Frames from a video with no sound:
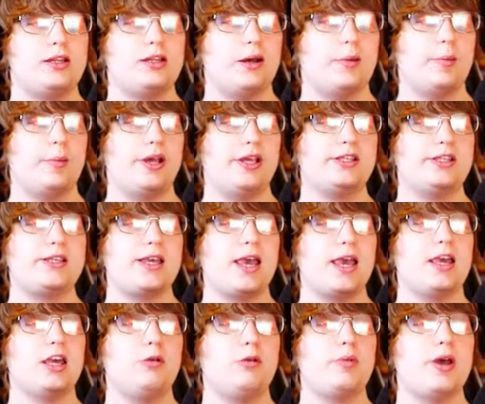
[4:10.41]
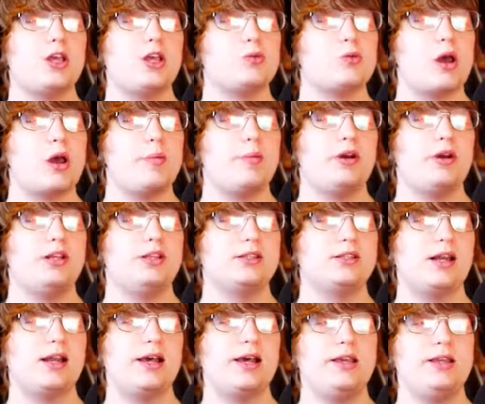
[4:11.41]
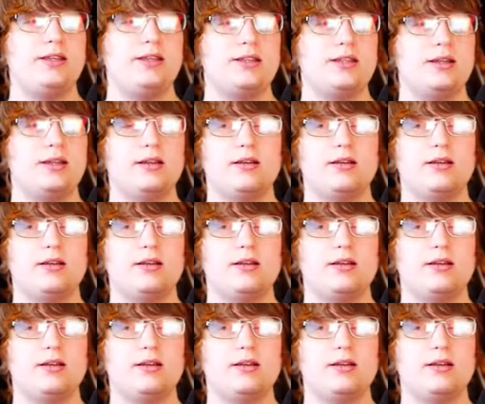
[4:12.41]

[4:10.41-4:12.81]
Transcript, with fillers: and my second best weapon is light.